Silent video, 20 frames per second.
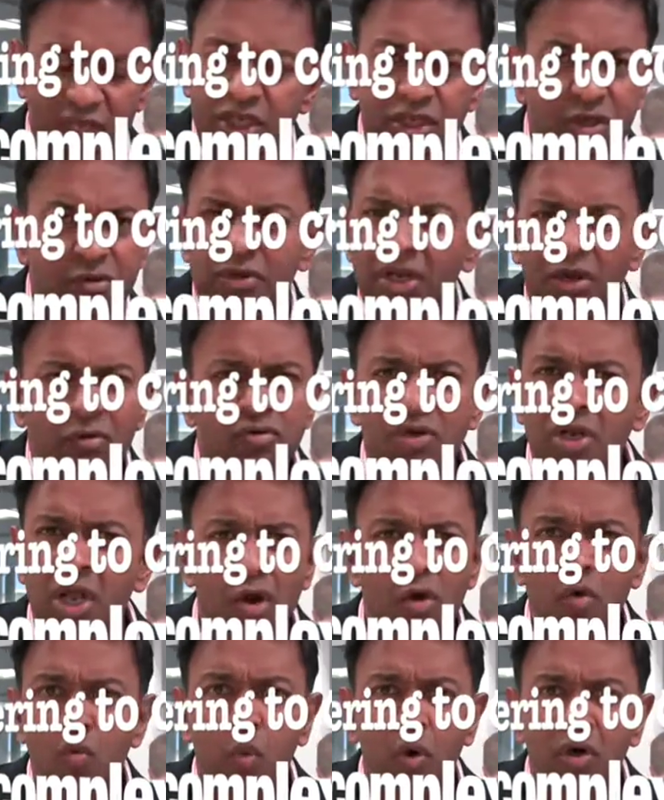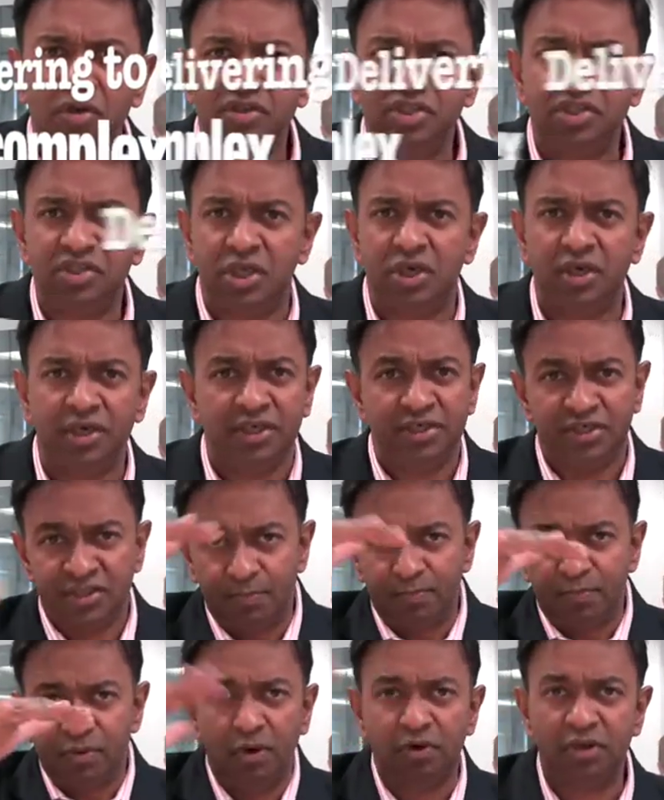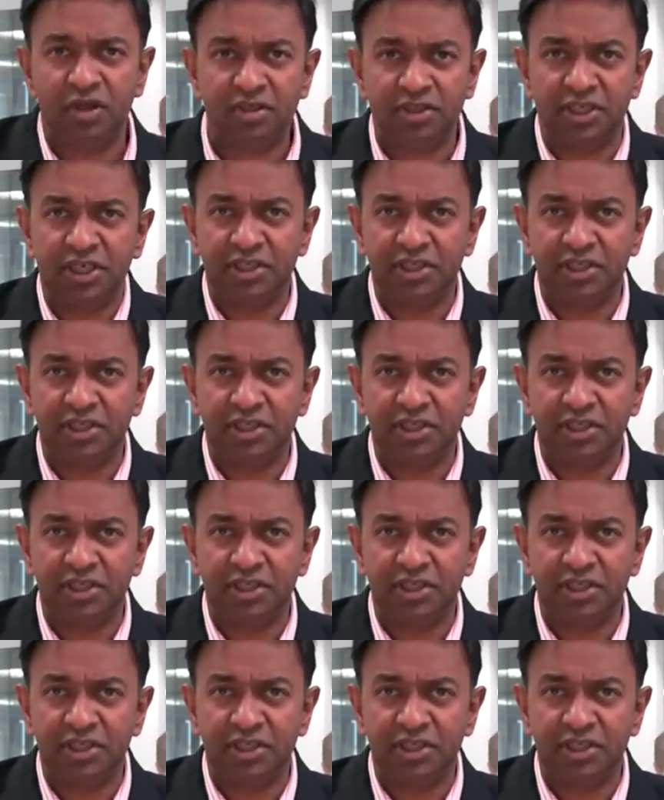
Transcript: You don't know what size the product